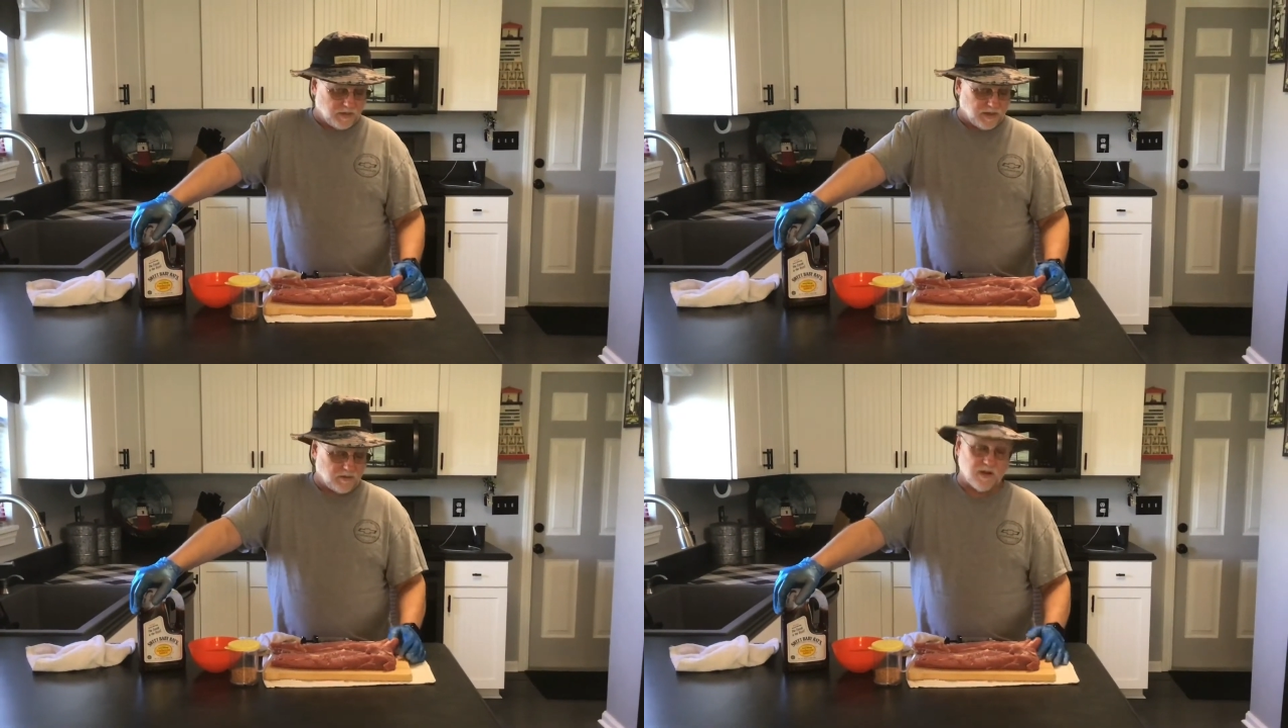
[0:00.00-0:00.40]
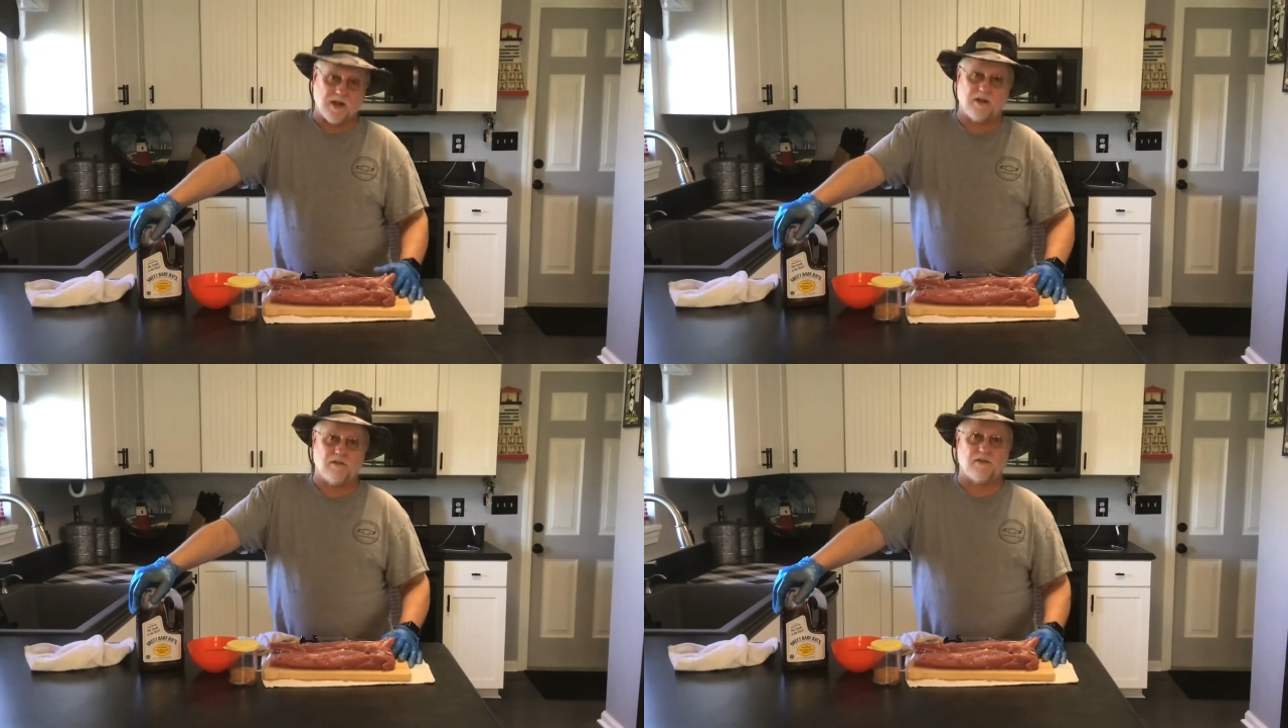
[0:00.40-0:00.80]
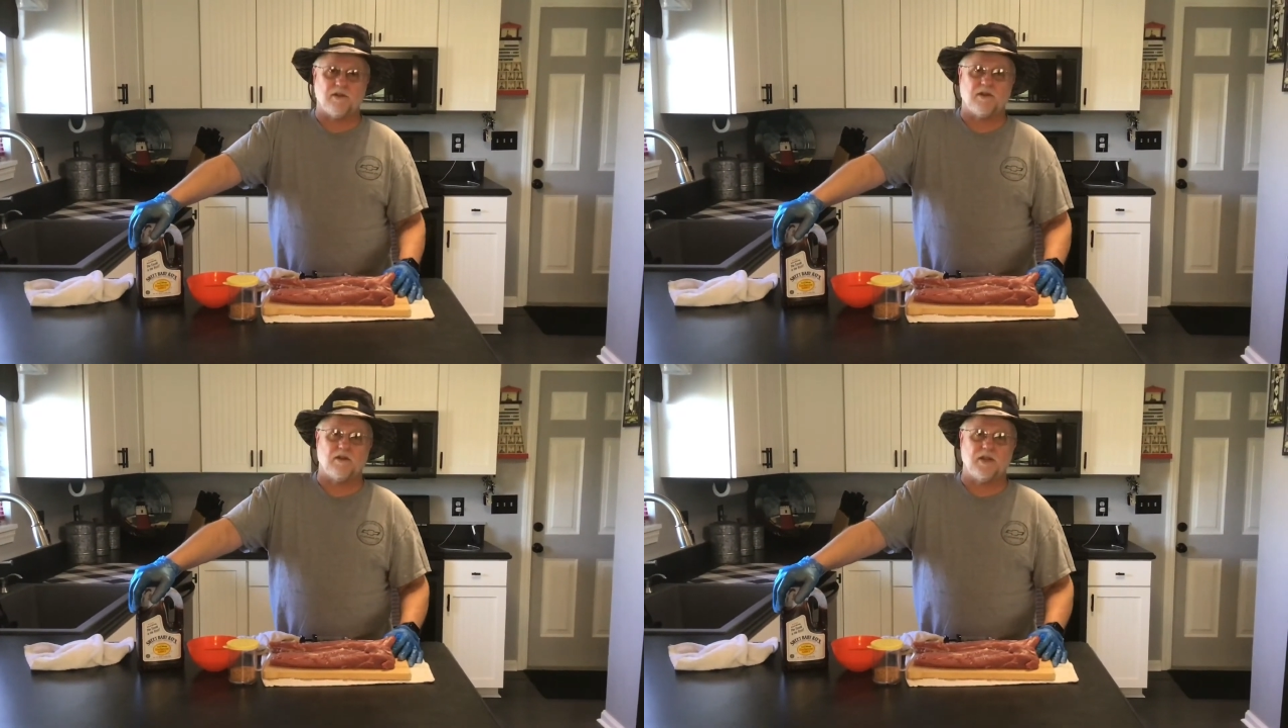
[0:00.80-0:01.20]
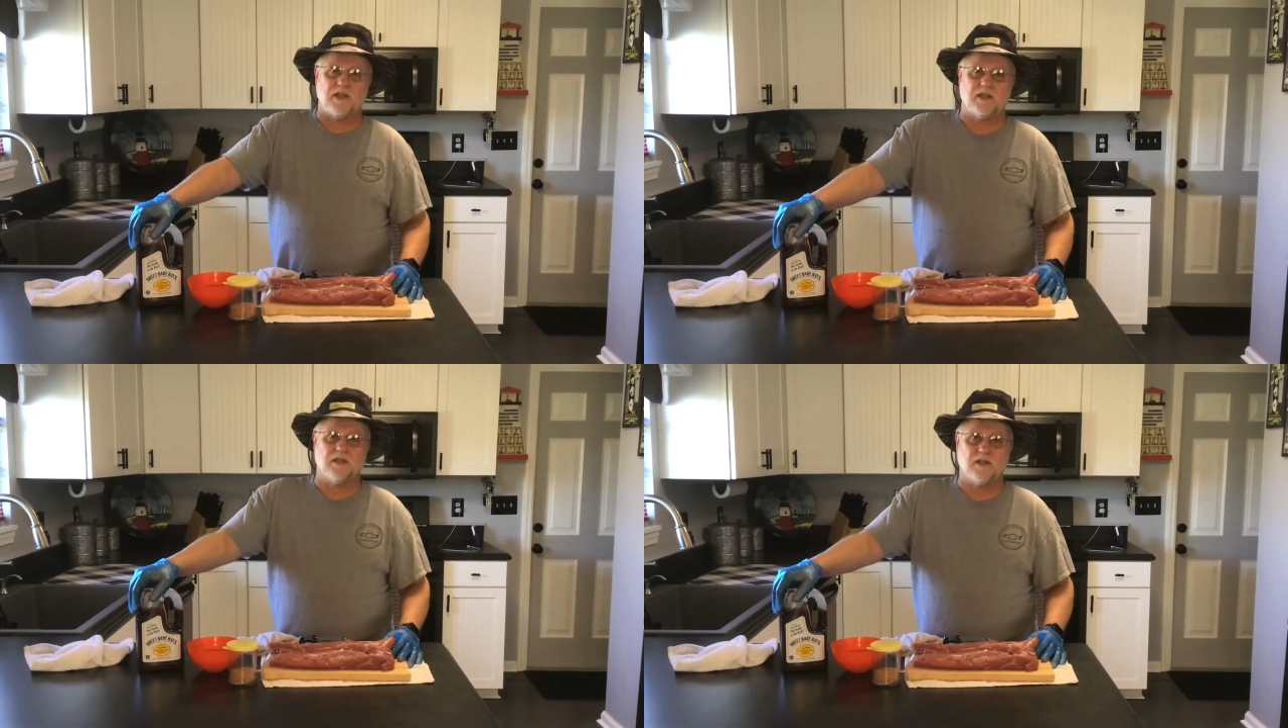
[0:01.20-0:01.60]
get around 130
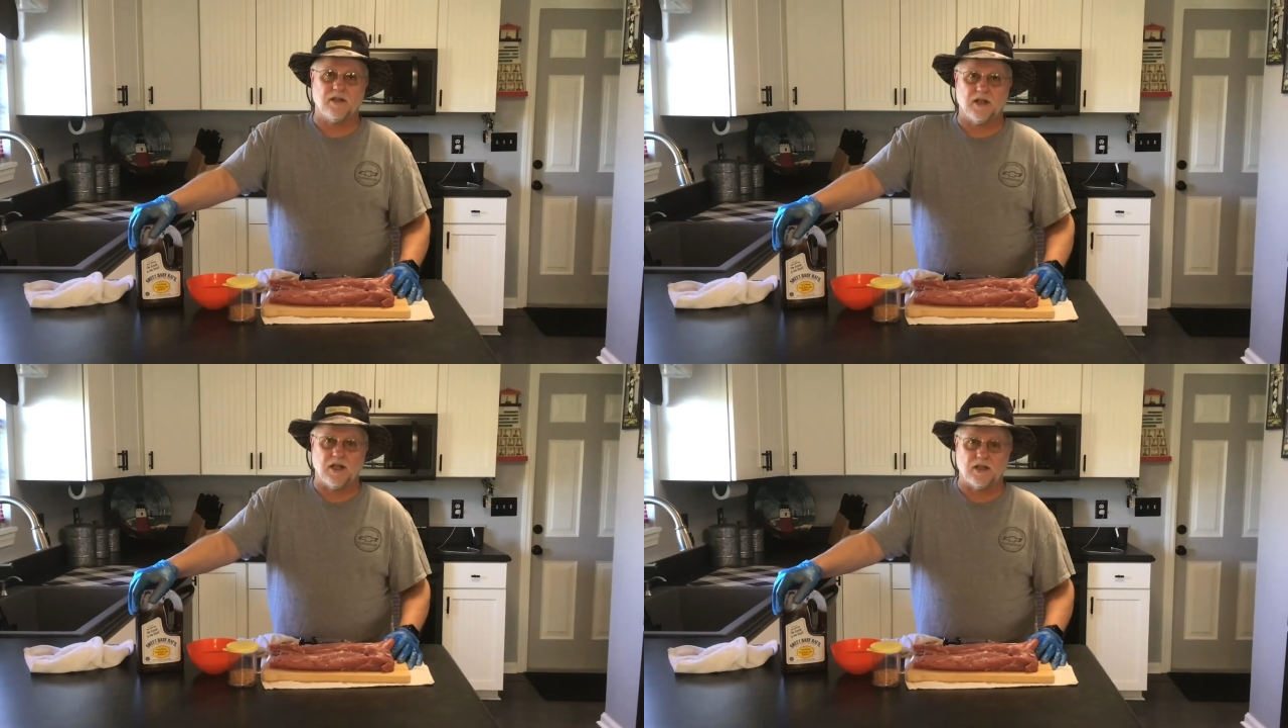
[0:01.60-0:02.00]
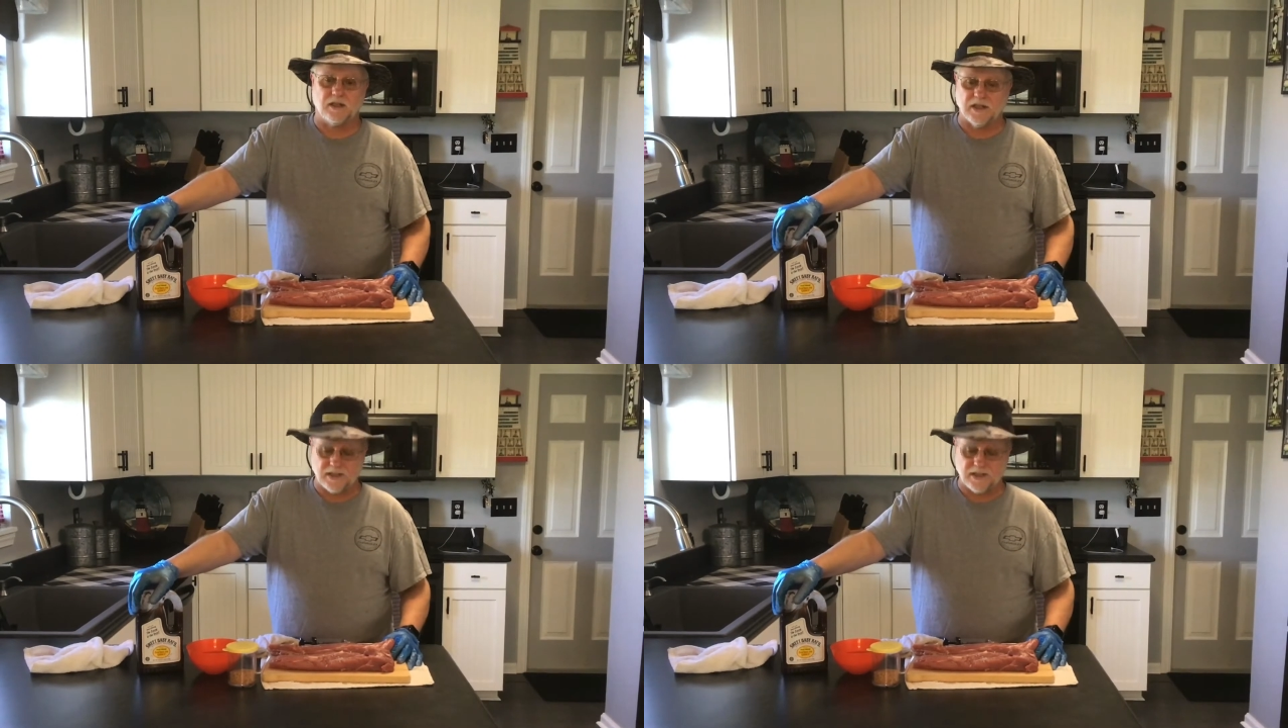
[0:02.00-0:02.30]
degrees, glaze